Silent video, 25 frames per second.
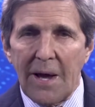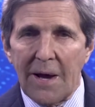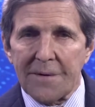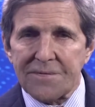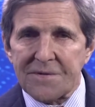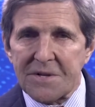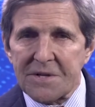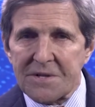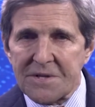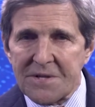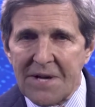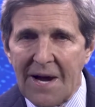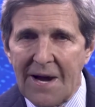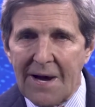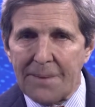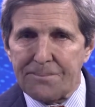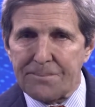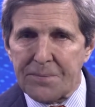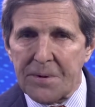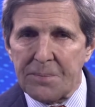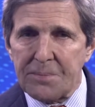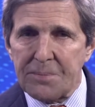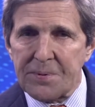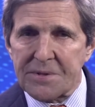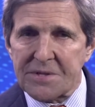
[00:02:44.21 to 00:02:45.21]
have to
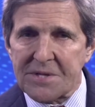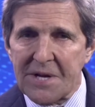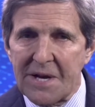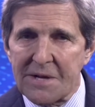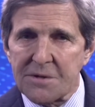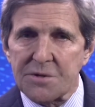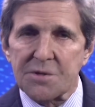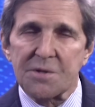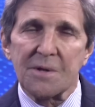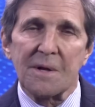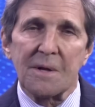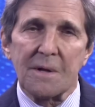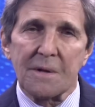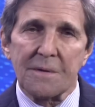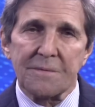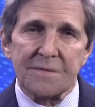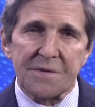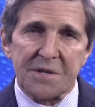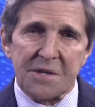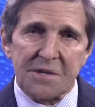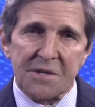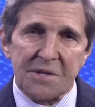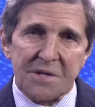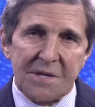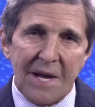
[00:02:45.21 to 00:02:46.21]
tap the potential of
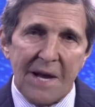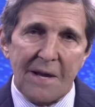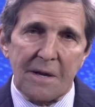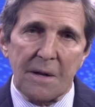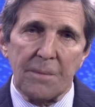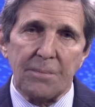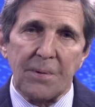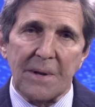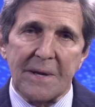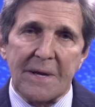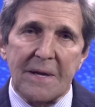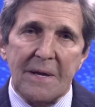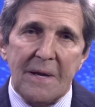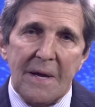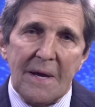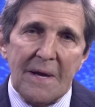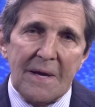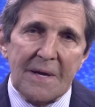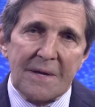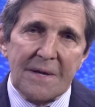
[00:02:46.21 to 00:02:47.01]
sustainably